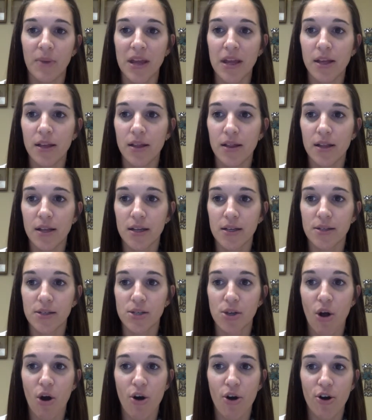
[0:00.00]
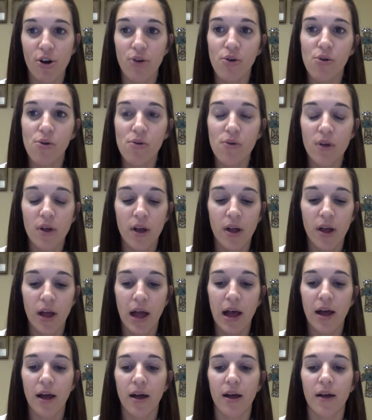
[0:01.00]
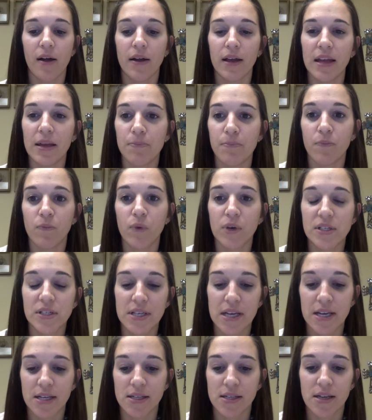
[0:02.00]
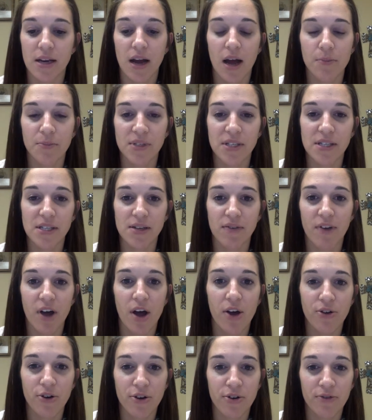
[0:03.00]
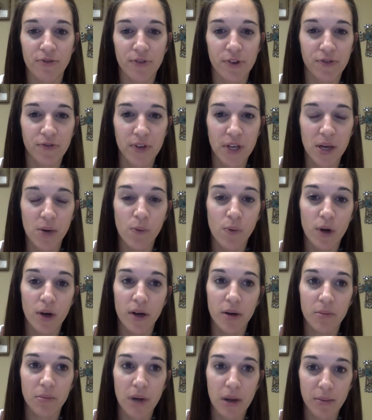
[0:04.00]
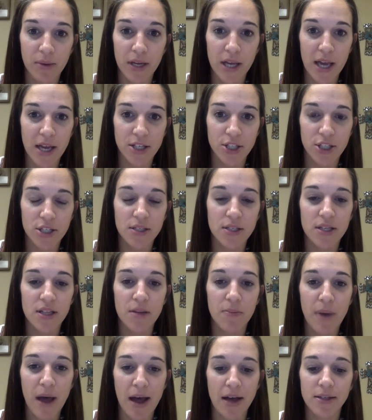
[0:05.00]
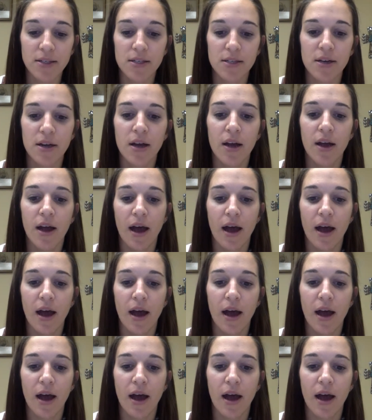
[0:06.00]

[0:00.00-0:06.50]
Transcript: In this article, it was a synopsis of 151 publications in the past